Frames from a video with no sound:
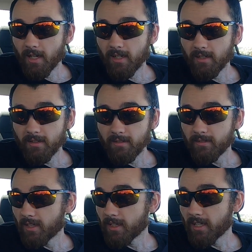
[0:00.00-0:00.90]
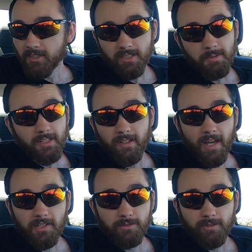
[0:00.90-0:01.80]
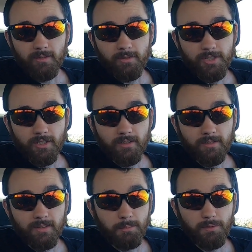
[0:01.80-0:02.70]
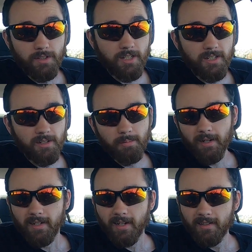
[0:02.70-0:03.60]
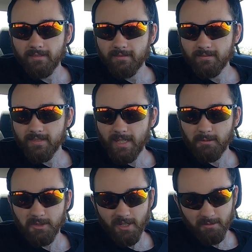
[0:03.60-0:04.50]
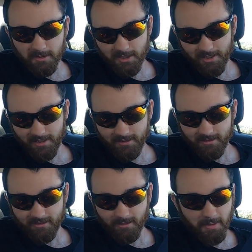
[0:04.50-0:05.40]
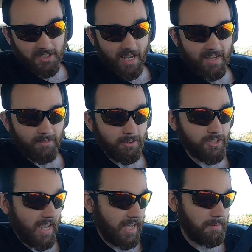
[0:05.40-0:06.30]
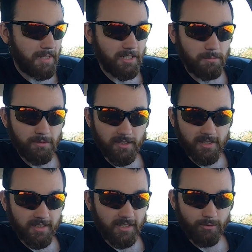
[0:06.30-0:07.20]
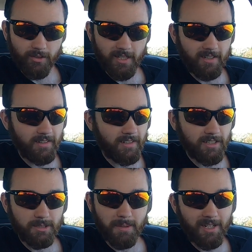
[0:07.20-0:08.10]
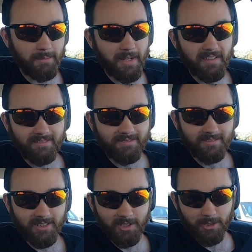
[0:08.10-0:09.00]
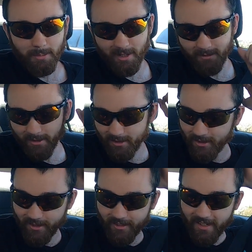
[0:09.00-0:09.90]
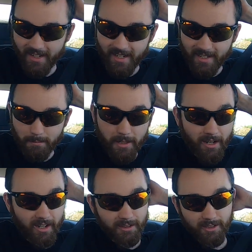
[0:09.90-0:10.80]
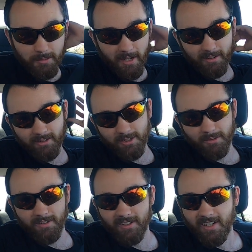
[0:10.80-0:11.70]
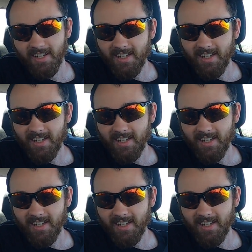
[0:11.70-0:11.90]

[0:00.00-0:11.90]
Uh, nonetheless, it's gonna be a good action film for sure. Movie of the year, probably not. Everyone, everyone's, you know, best if there's an animated movie, it's freaking uh, Spider-Man: Into the Spider-Verse or Beyond the Spider-Verse or whatever.